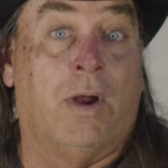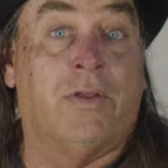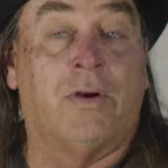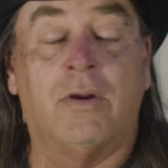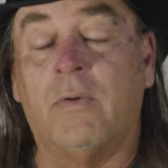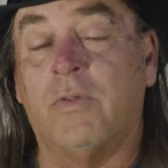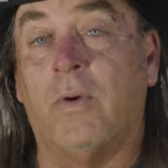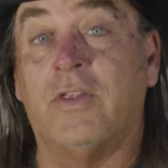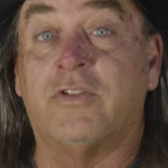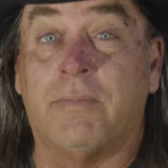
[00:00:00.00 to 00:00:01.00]
weather. The
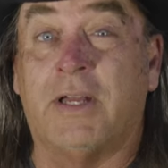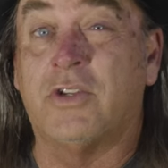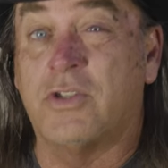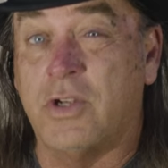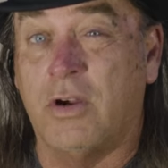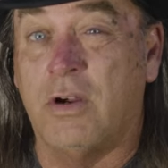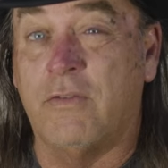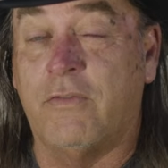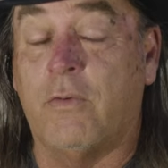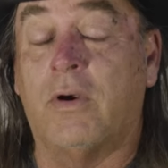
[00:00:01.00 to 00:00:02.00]
weather's about to
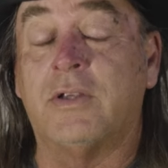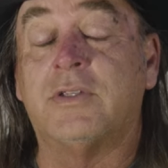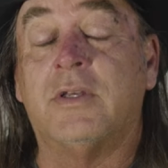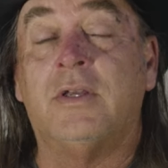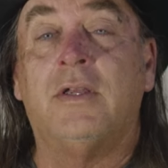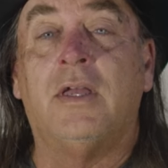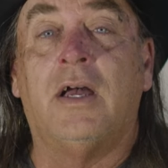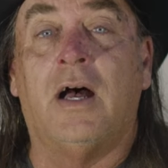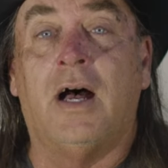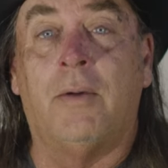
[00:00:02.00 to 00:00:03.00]
turn for us.
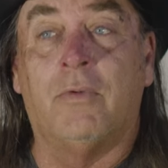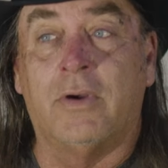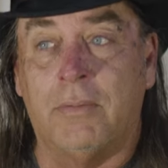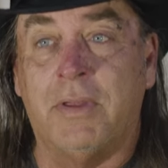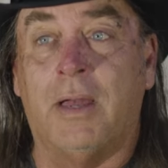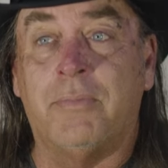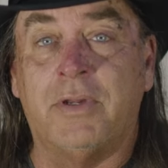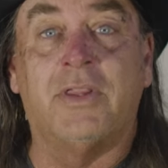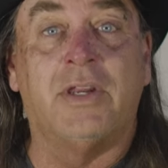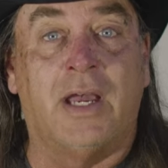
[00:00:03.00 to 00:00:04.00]
We're going to be up
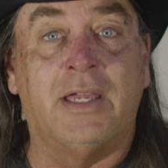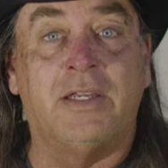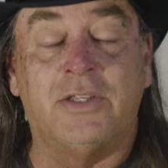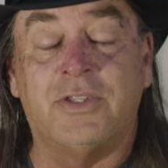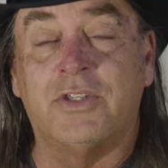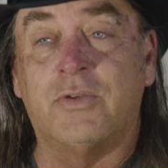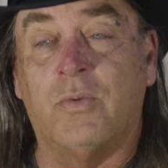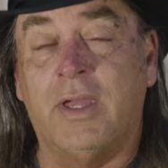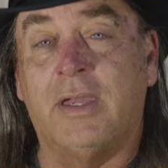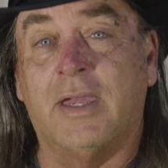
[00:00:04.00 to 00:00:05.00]
into the 90s this
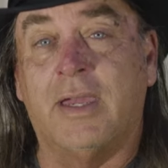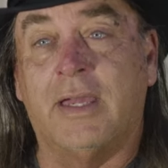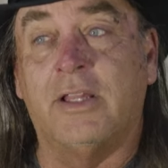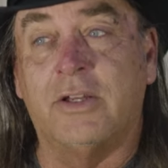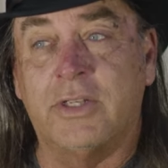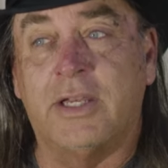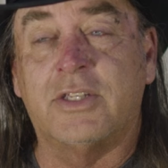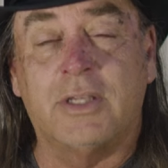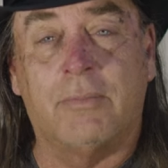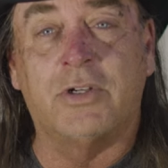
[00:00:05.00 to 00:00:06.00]
week, and it looks
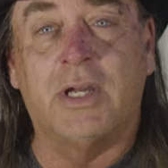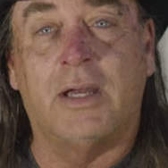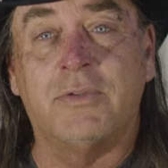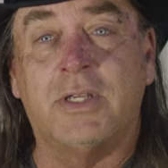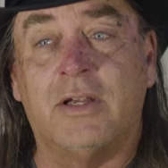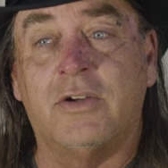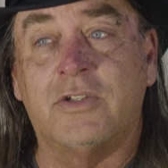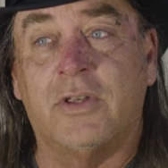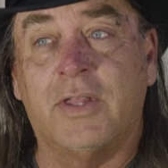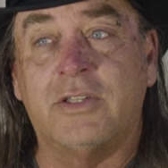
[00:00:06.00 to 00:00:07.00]
like summertime's here.
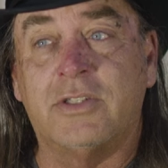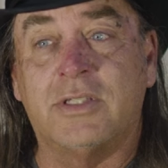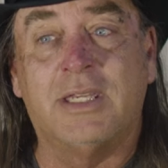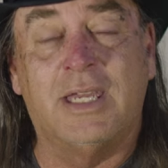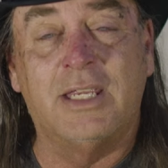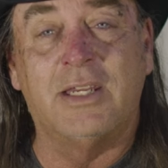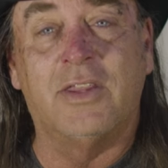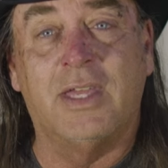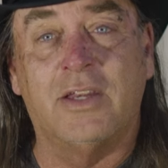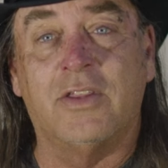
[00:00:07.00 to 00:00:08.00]
So that's getting to
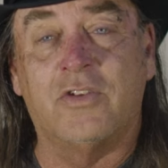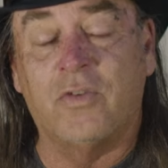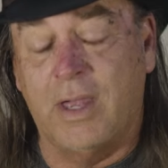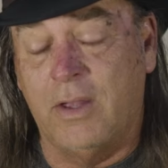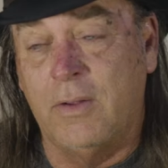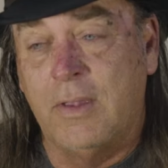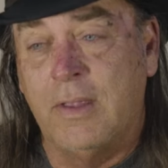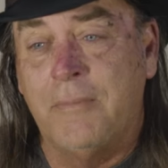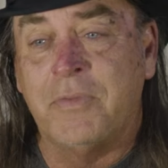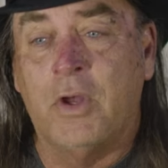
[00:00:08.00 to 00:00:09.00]
the end of the trail.
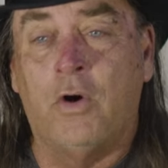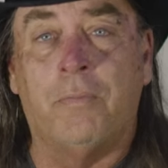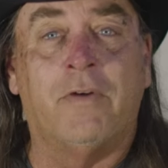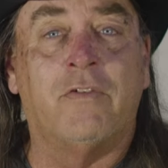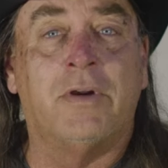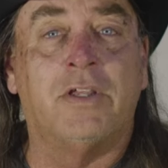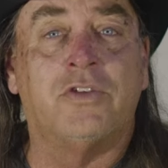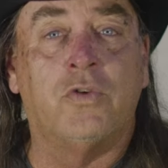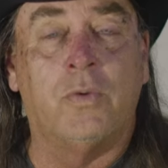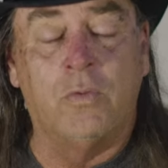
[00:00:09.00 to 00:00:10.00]
Hope
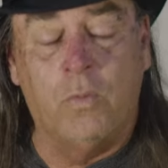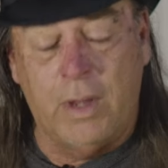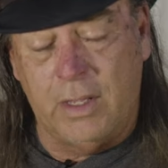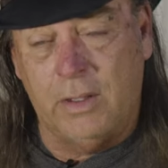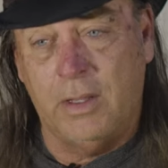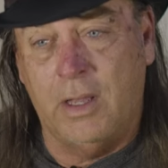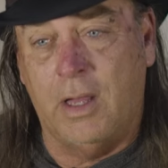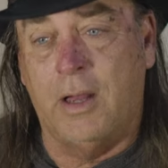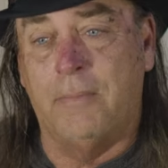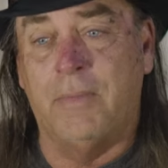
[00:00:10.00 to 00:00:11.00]
everybody's doing well.
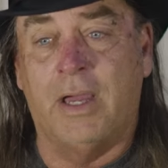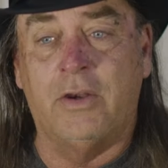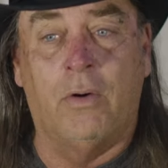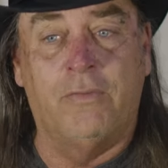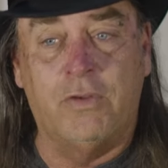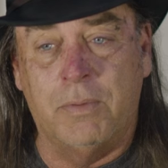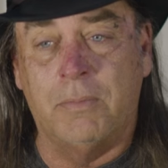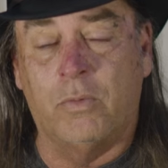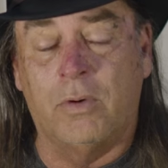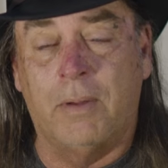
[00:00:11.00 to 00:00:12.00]
I know a few
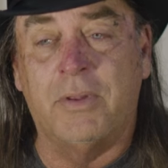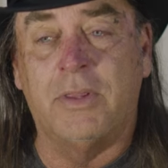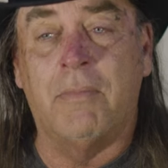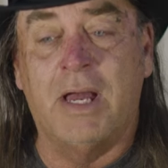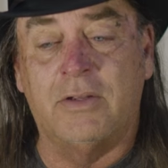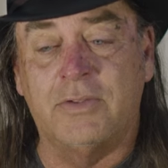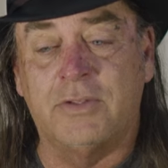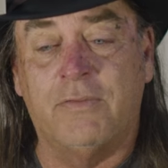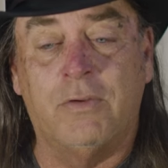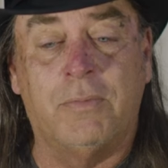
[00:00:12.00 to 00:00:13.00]
people were up in the
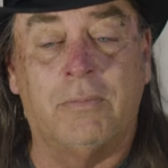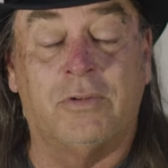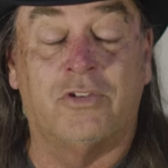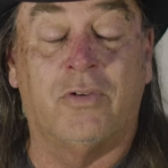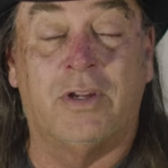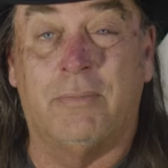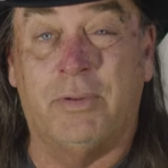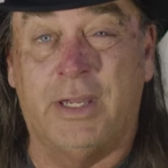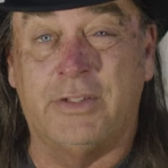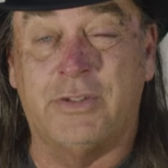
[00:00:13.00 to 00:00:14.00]
mountains. A few people are trying to
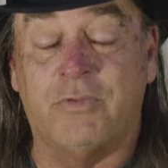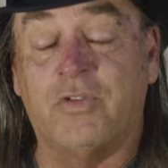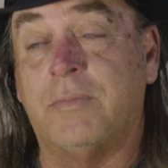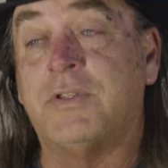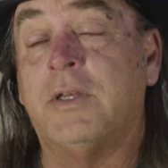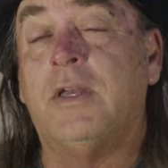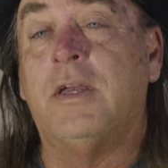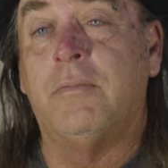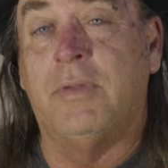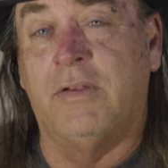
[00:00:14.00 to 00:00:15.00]
plan some trips.
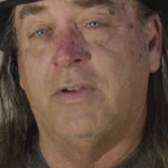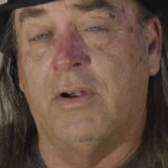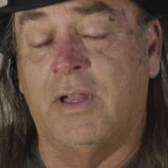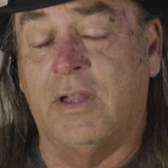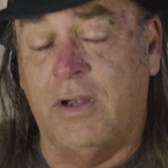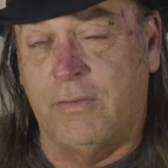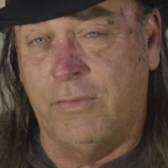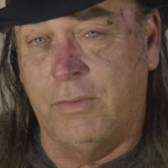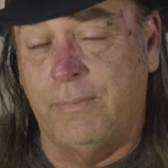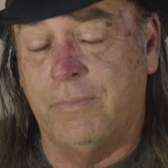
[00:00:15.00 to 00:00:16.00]
Be very
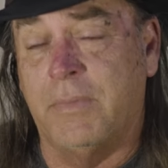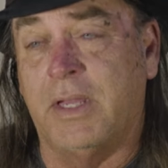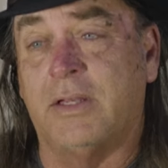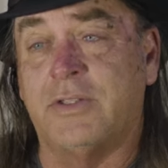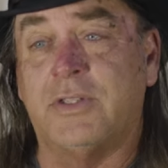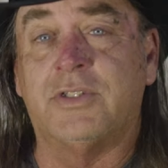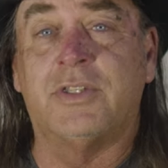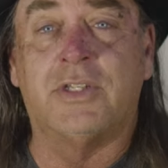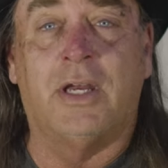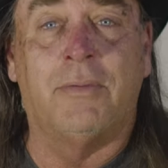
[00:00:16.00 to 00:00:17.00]
careful, because this is
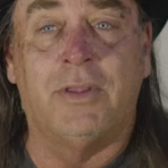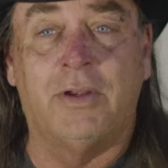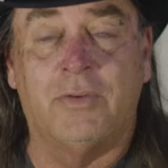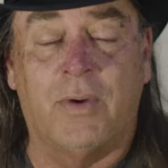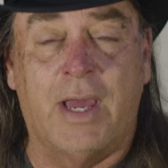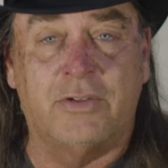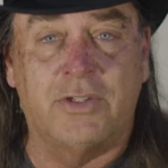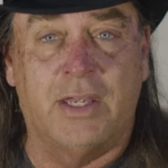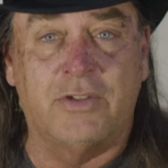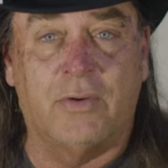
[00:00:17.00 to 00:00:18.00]
the time of the year. The
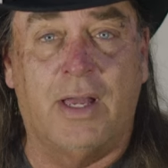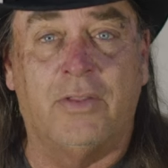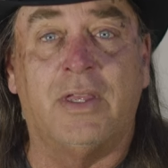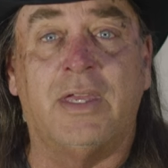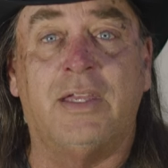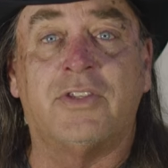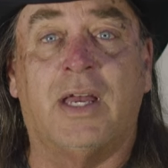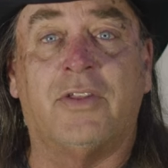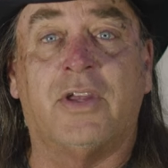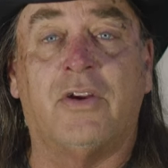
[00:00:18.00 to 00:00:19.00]
rattlesnakes are out. The heat's
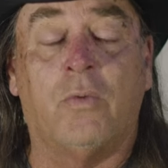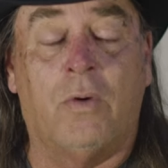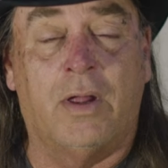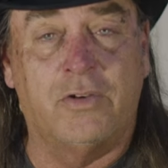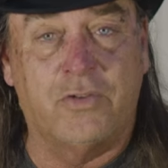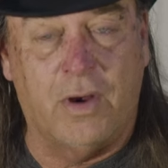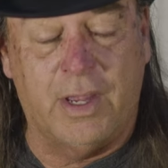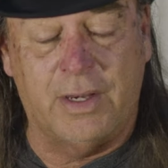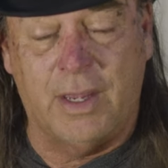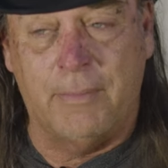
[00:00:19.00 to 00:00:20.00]
out there. The water's
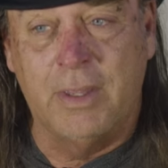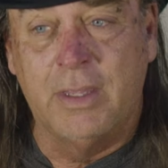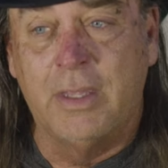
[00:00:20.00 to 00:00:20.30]
drying up.